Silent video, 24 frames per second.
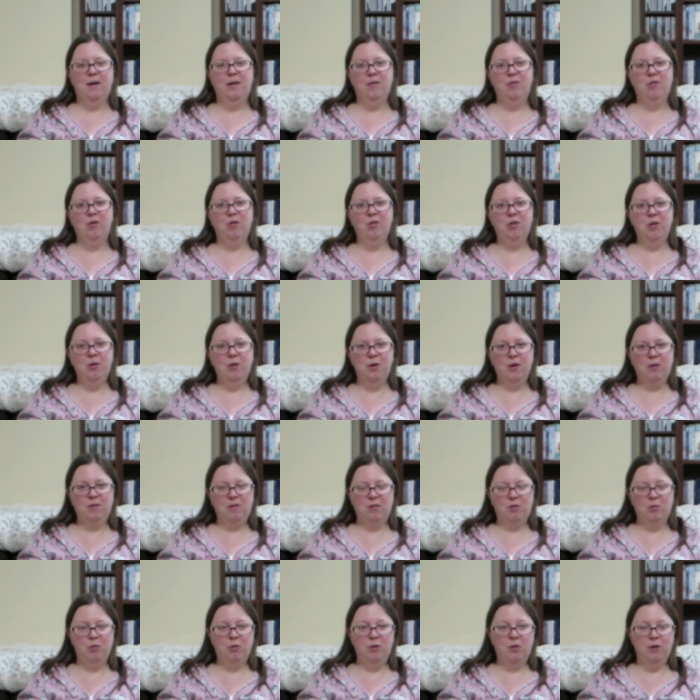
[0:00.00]
the lyrics
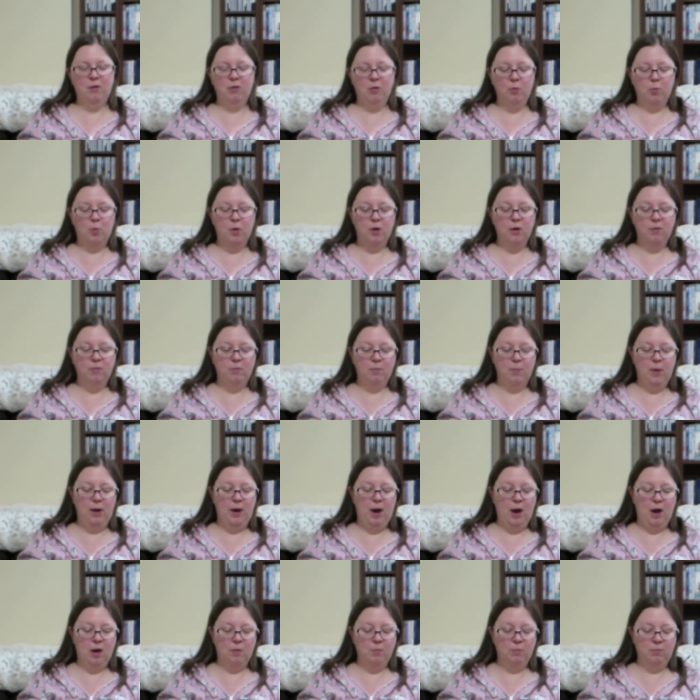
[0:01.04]
to another one of my
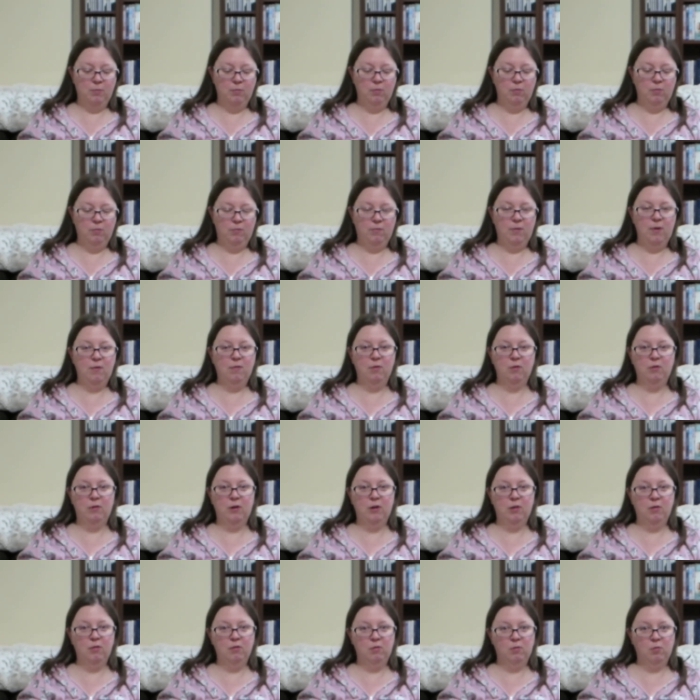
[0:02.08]
absolute favorite
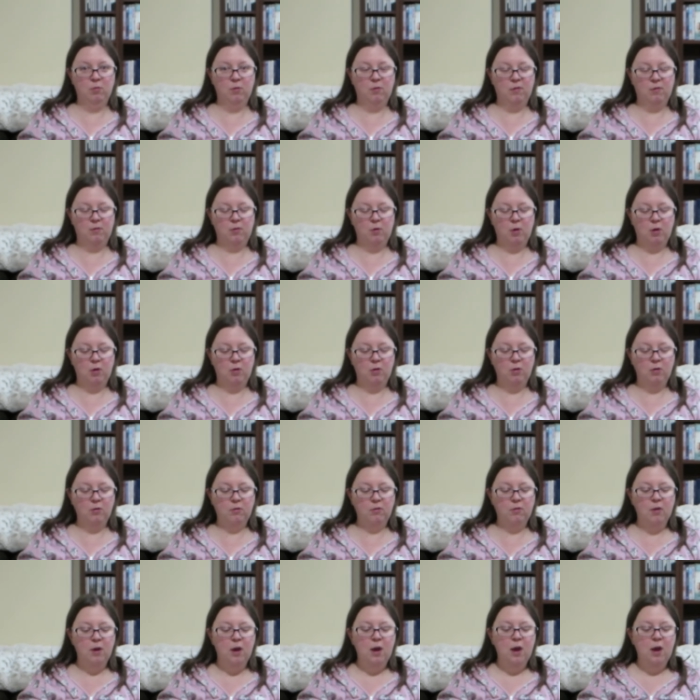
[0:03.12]
Taylor Swift
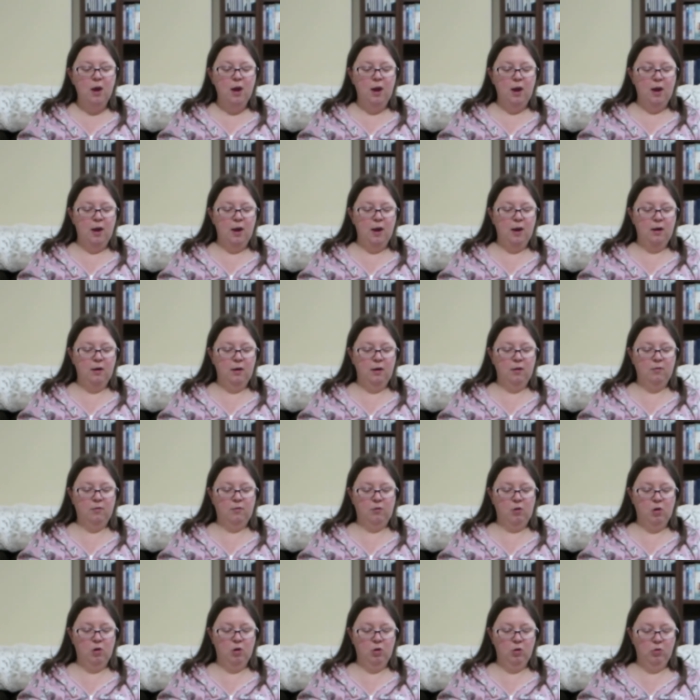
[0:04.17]
songs, and it's
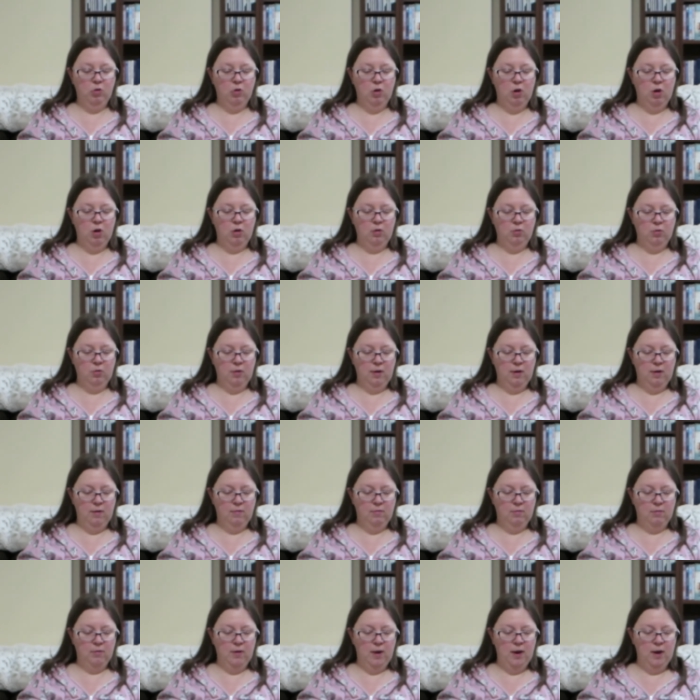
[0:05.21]
called Long
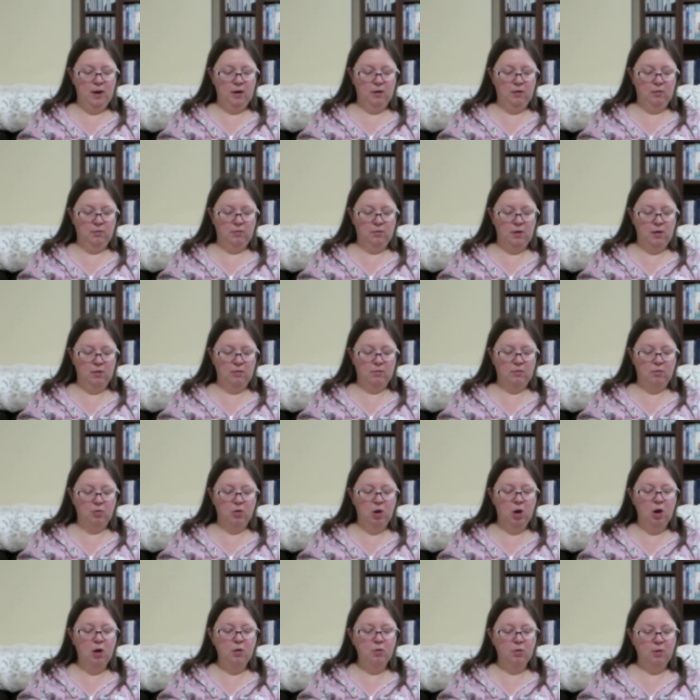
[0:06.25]
Live, and it says,
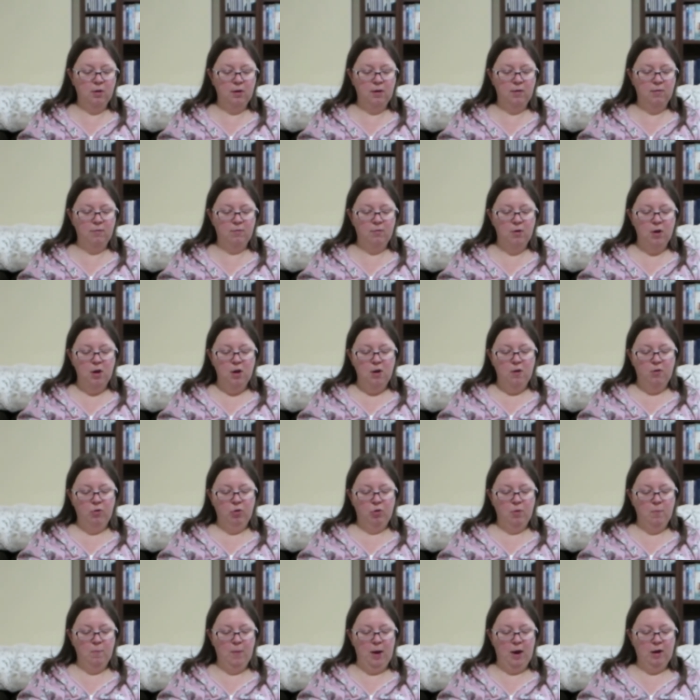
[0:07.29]
Long live
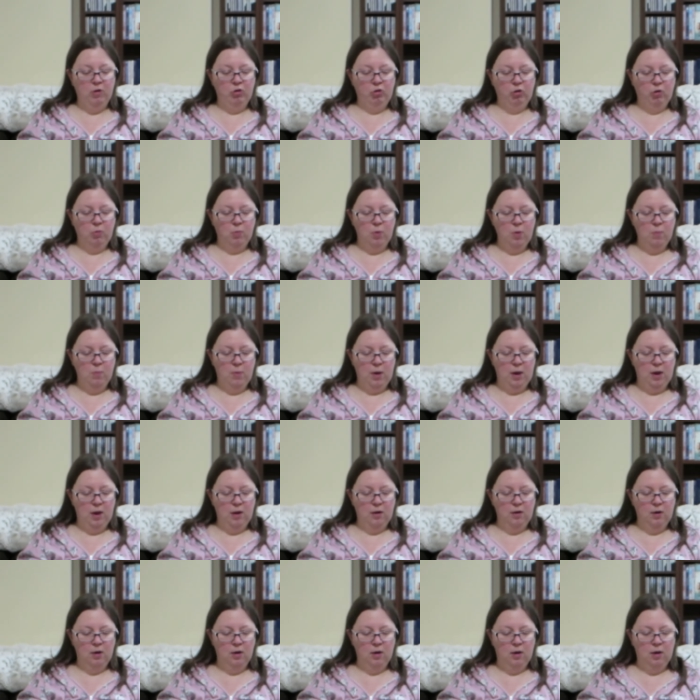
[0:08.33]
the magic we
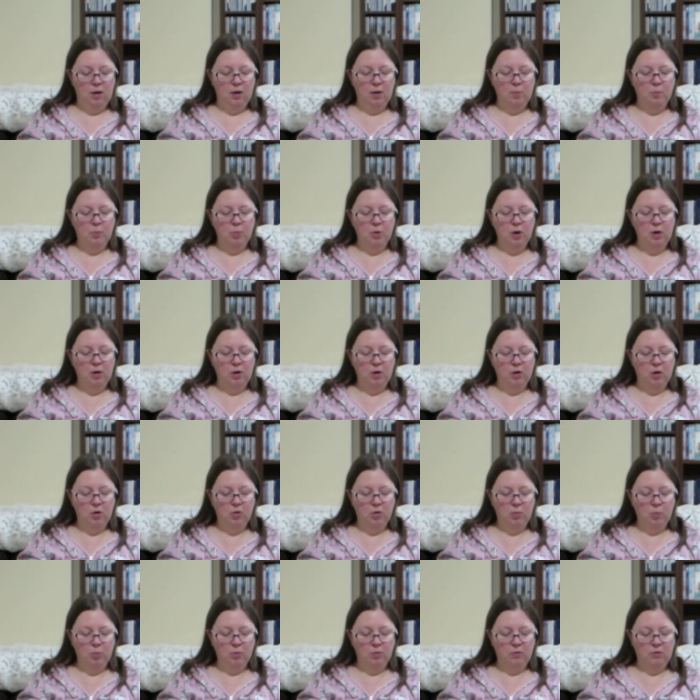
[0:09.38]
made, and bring on all
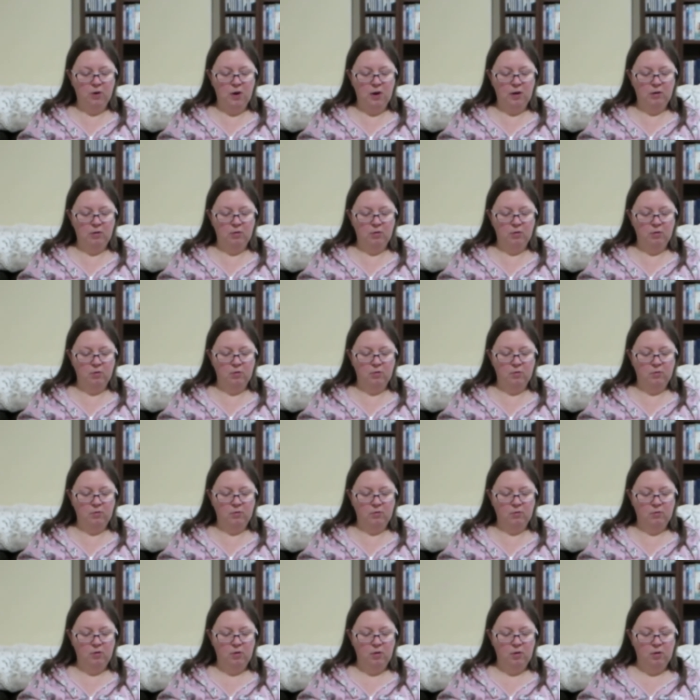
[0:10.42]
the pretenders,